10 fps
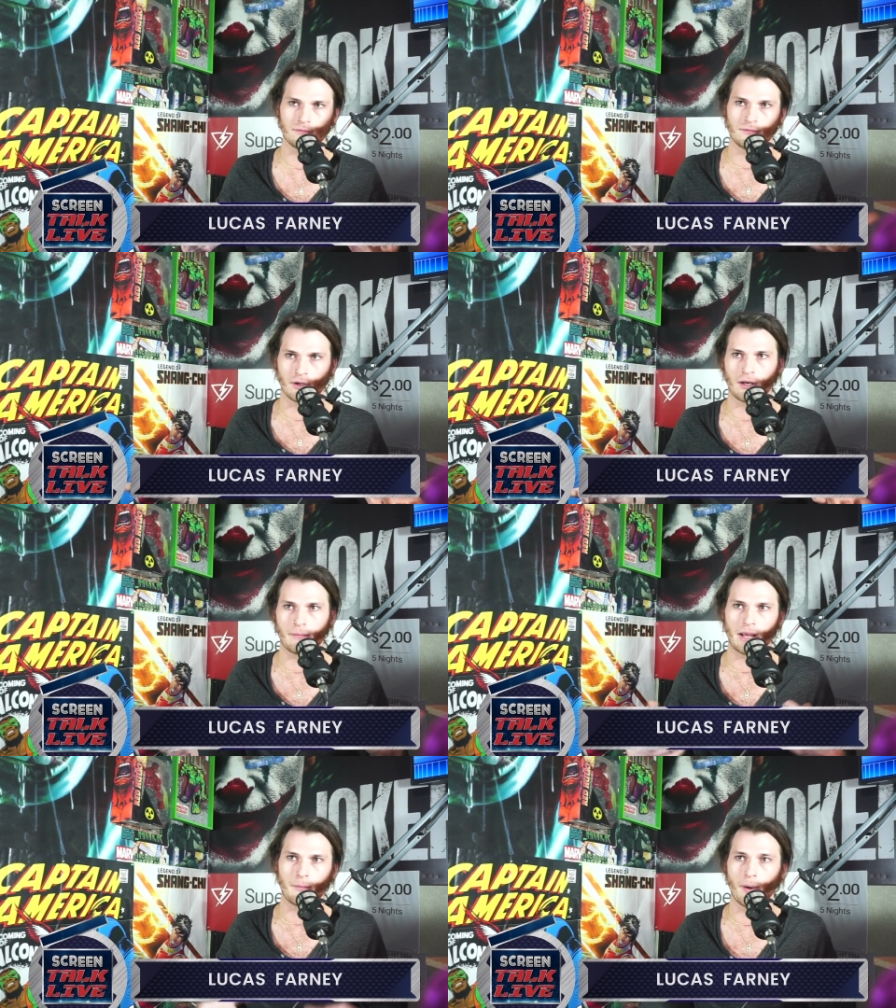they're gonna
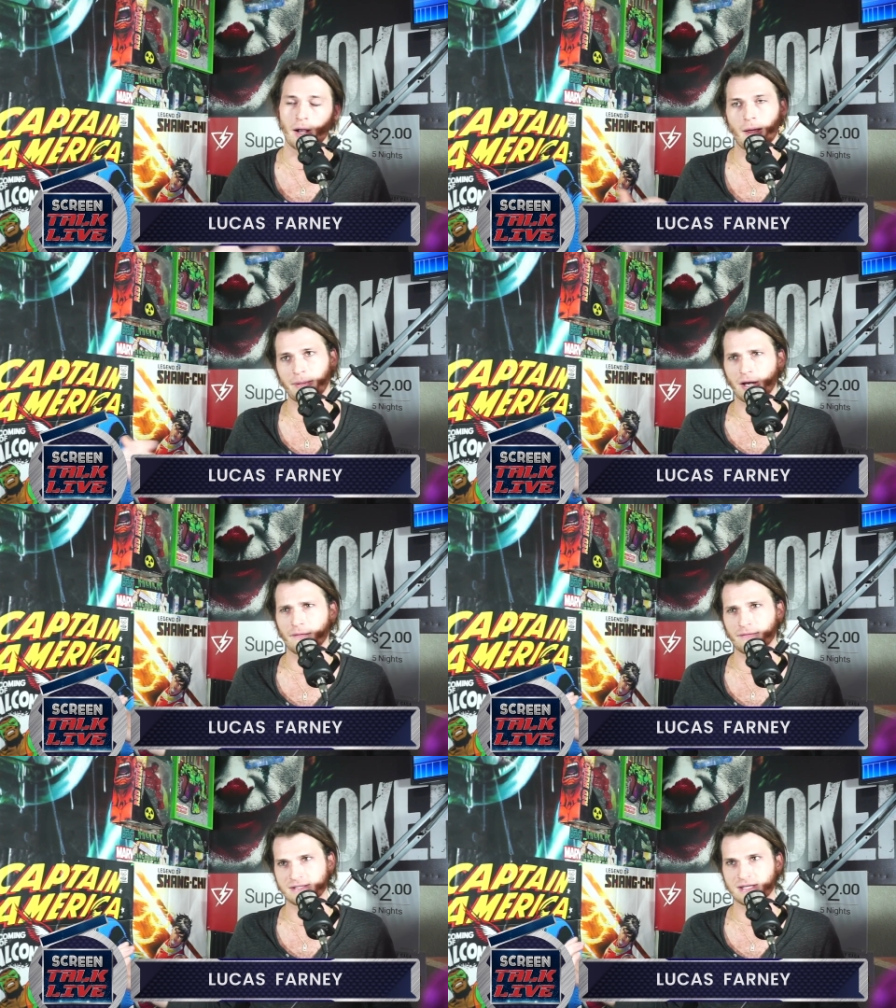make a buck. I mean,
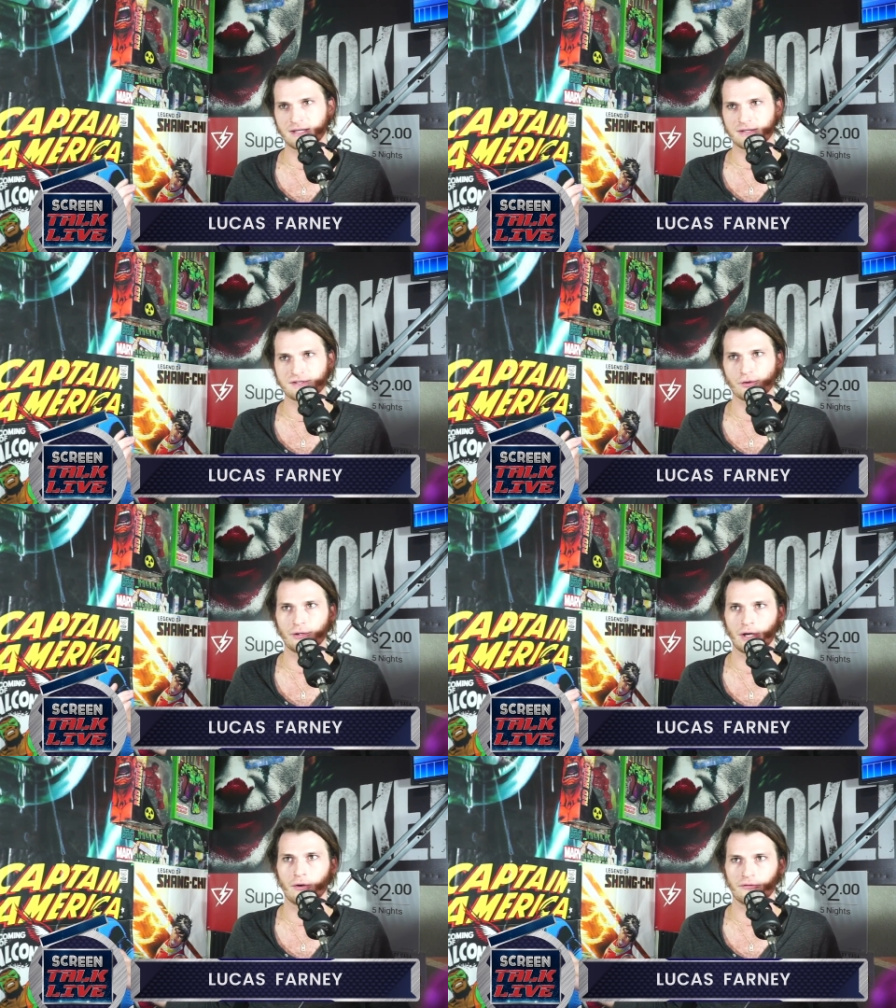obviously the
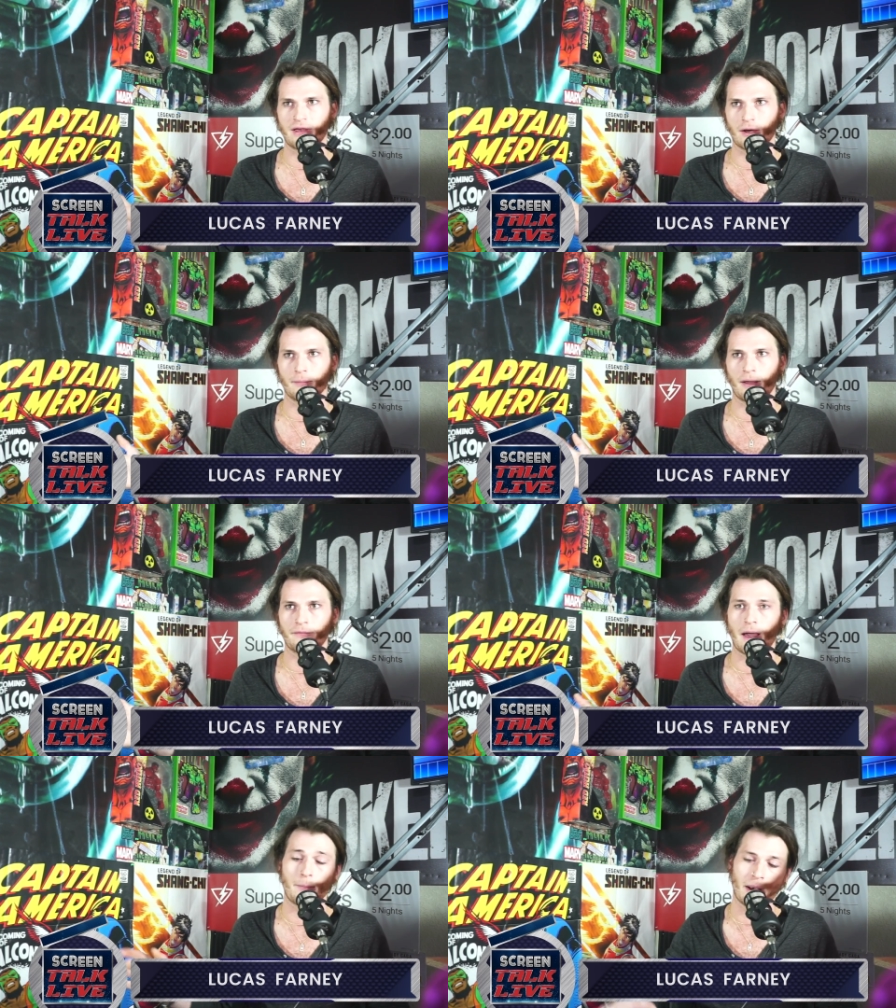studios care about
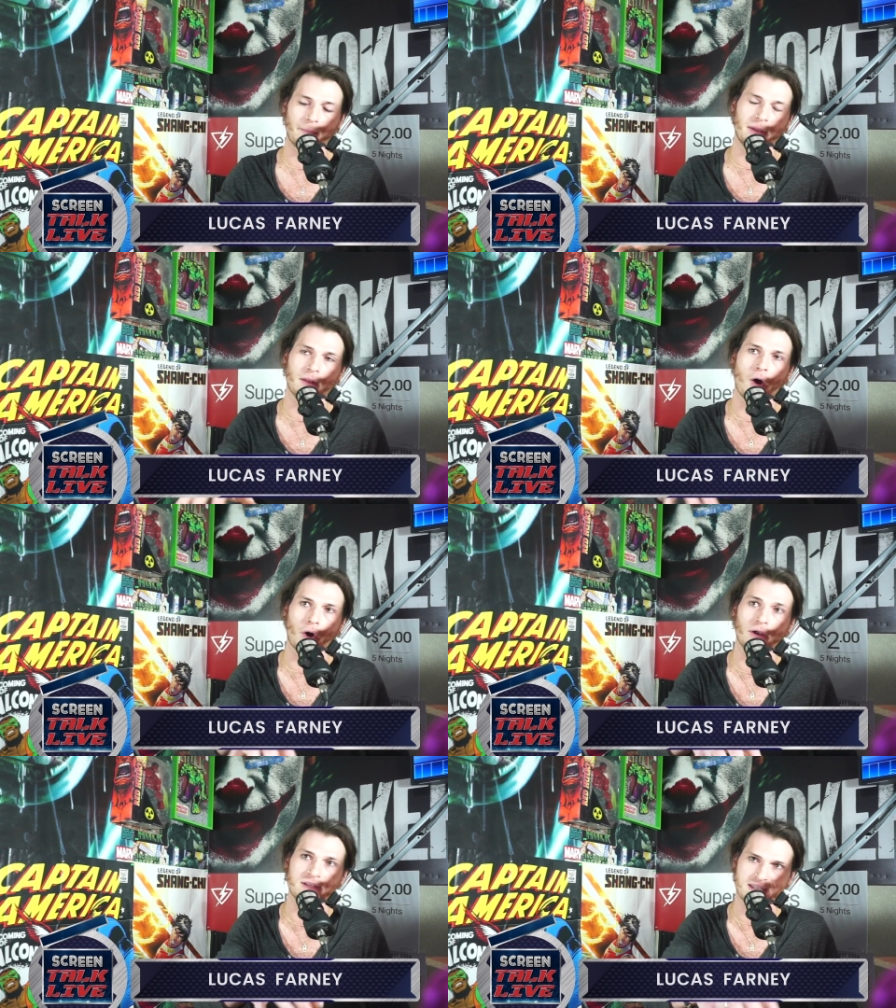that, but I mean the
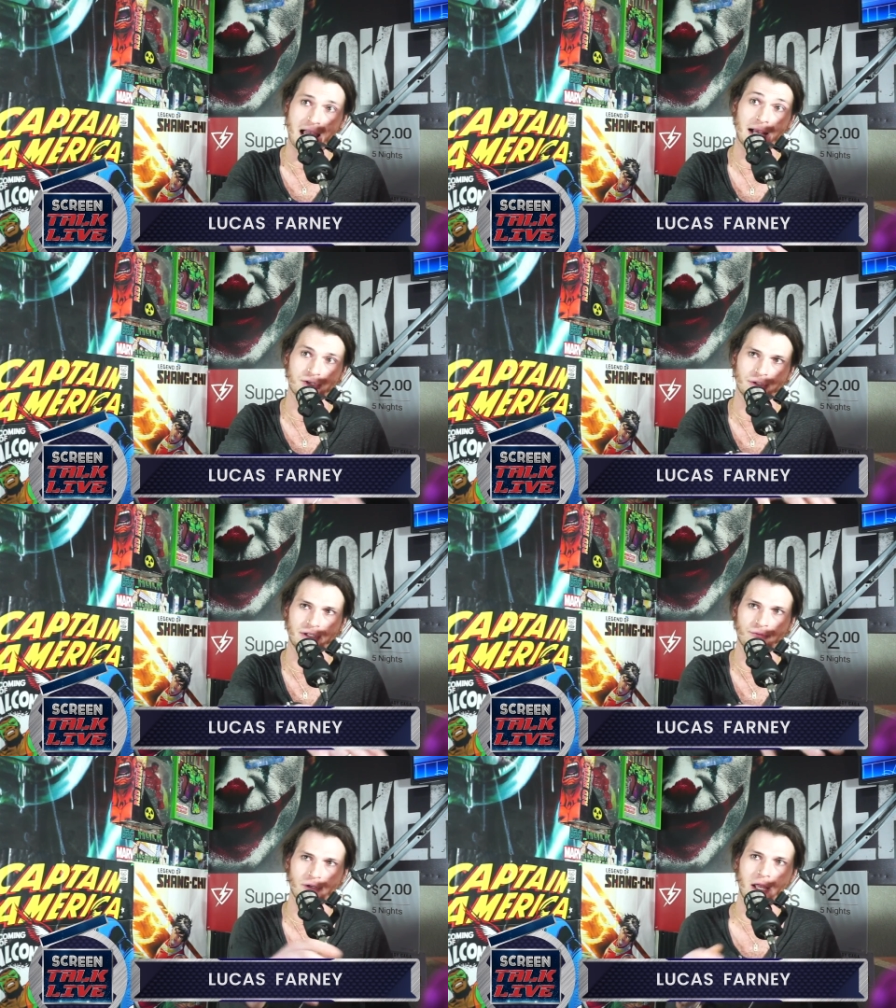artists actually
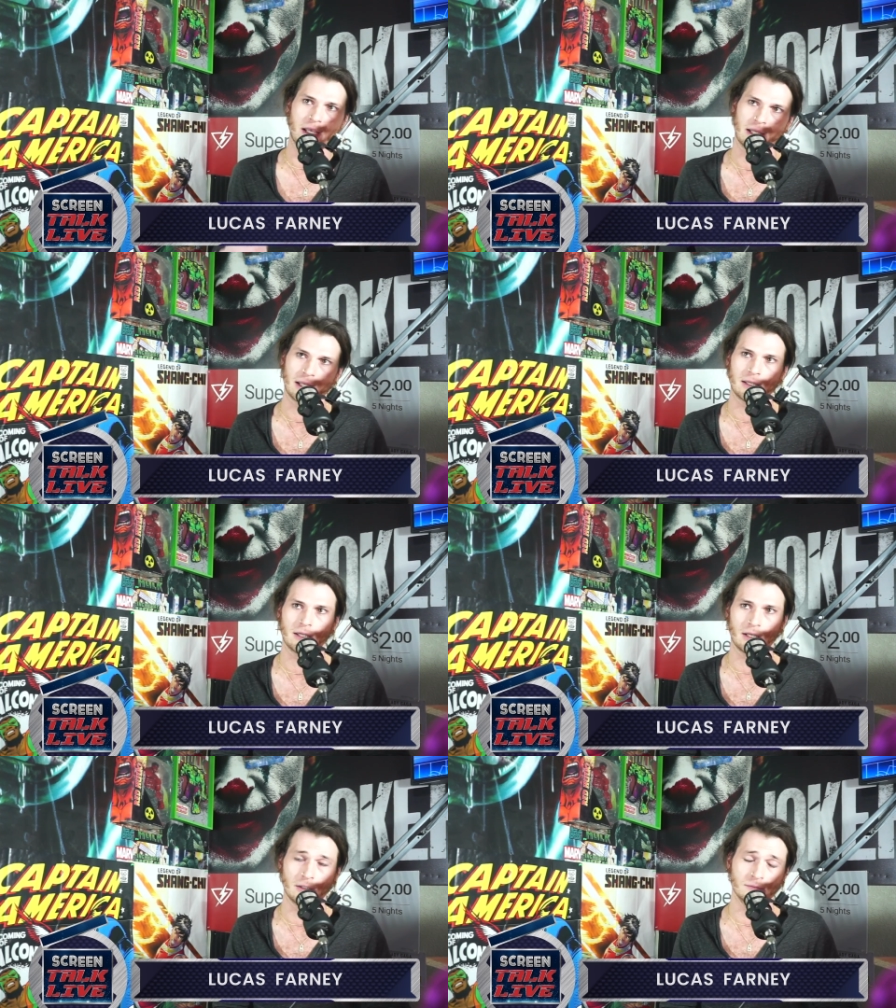creating it.
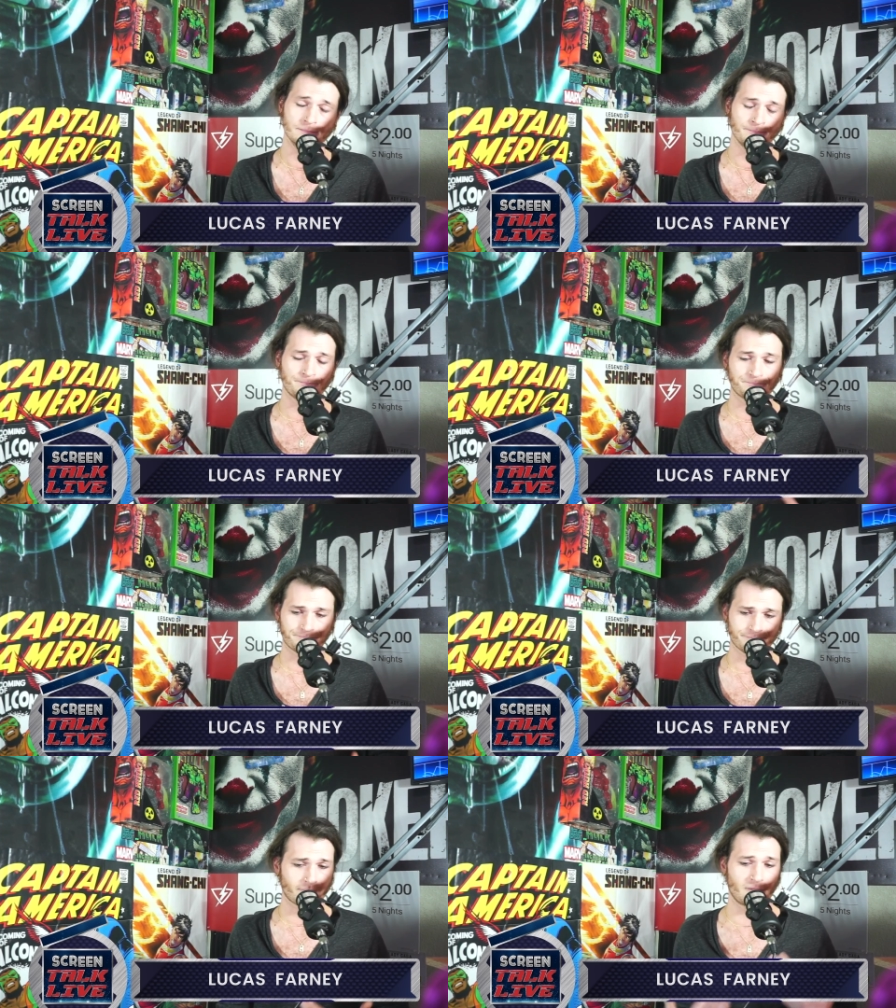You know,
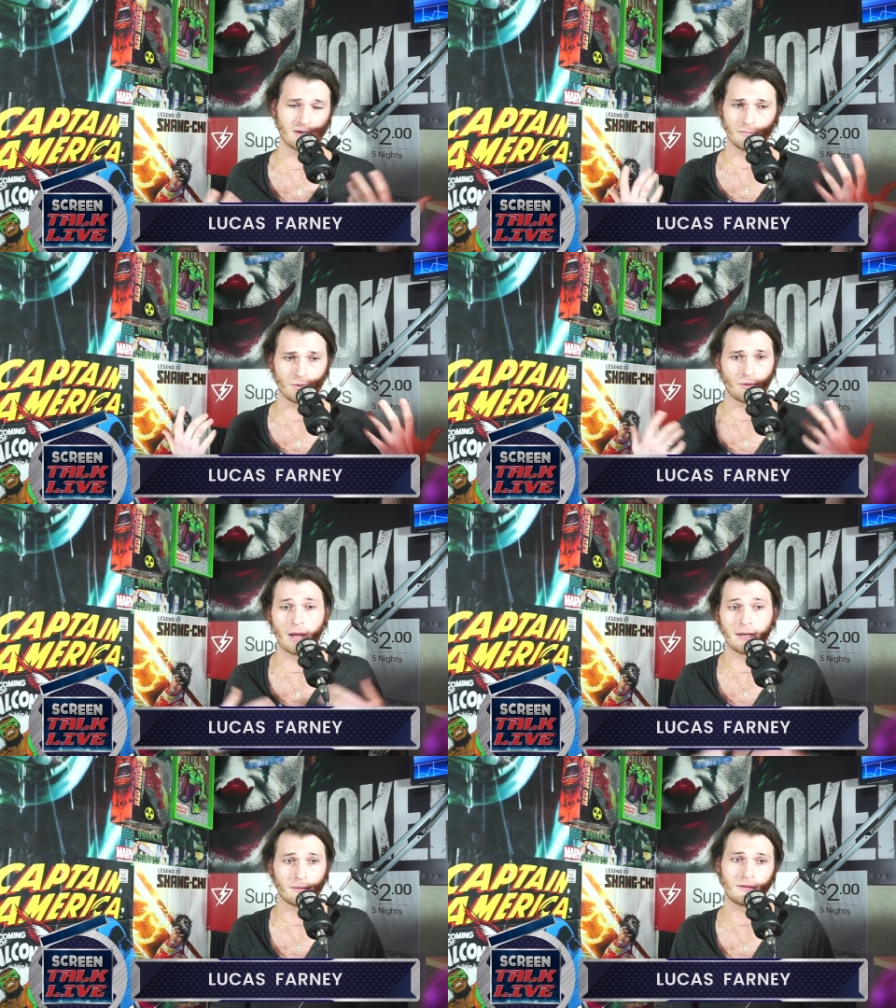then great.